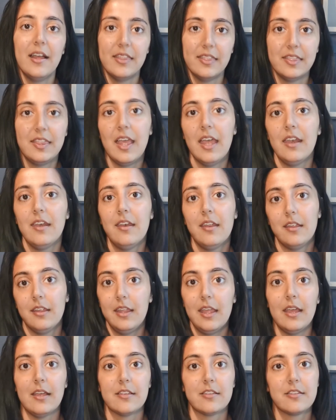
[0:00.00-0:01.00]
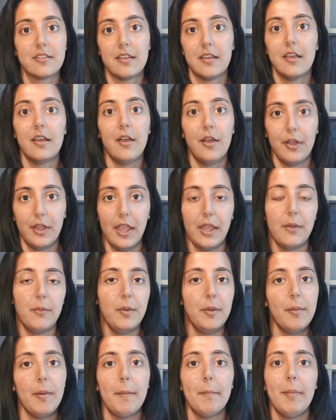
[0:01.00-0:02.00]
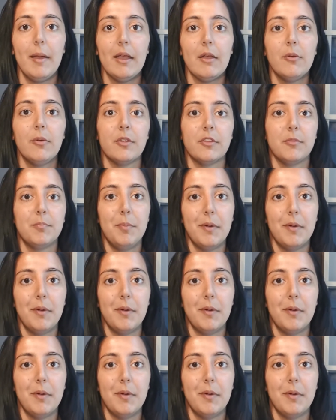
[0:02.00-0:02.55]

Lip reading: Then yes, okay, we went backwards,